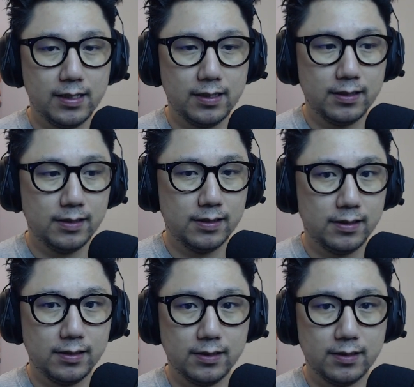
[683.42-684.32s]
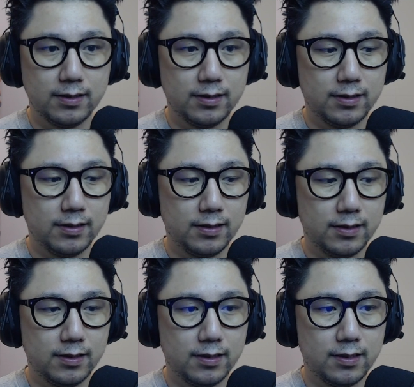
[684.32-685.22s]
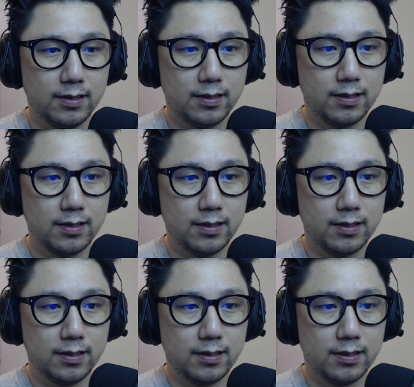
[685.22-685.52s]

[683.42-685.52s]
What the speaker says: (no one is talking)